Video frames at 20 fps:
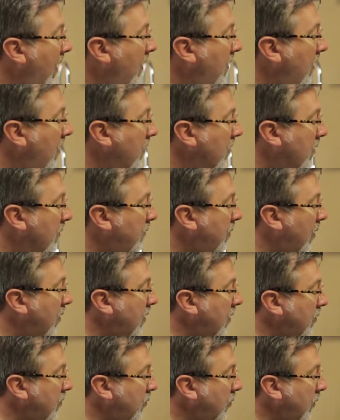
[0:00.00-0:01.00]
The other
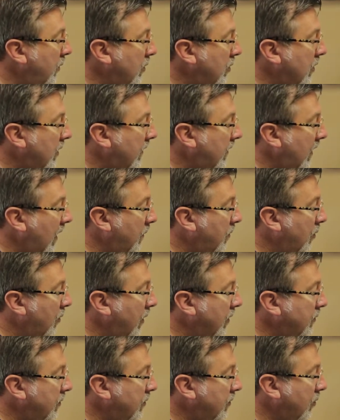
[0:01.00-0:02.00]
component is when we look at the upper
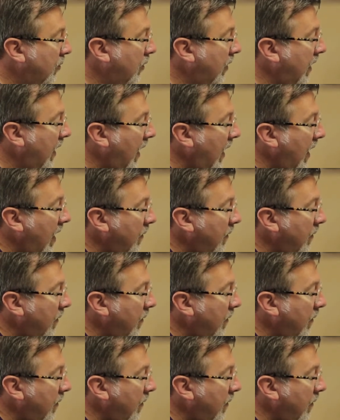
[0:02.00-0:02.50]
respiratory.